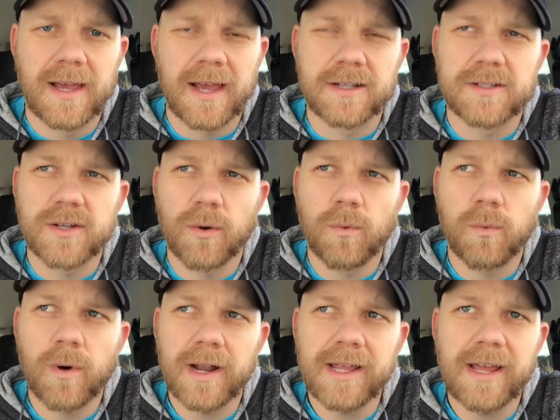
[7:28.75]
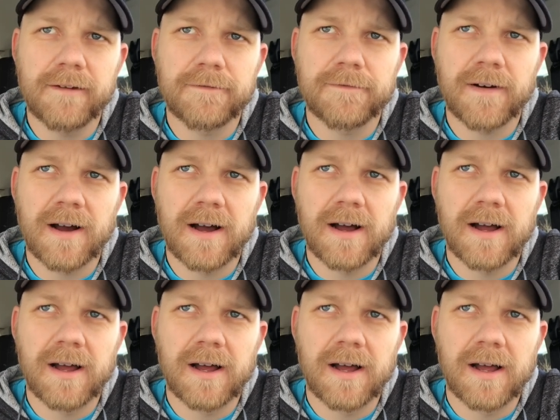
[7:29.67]
And so, what if,
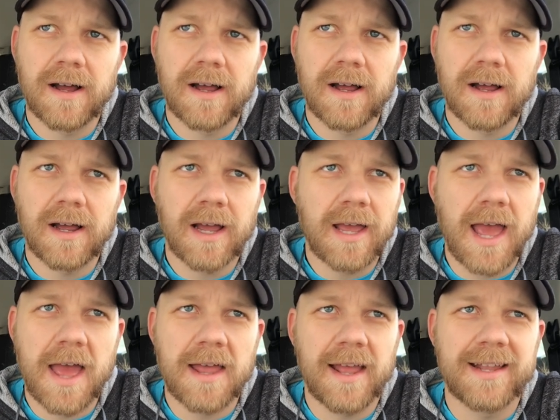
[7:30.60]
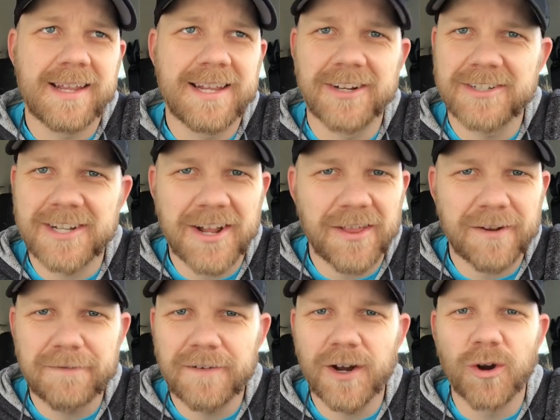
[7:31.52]
and here's
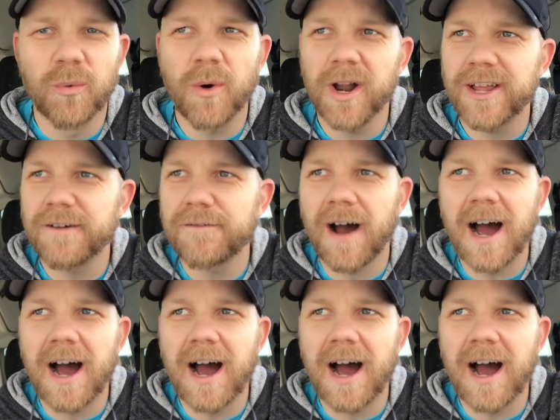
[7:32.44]
another fear what if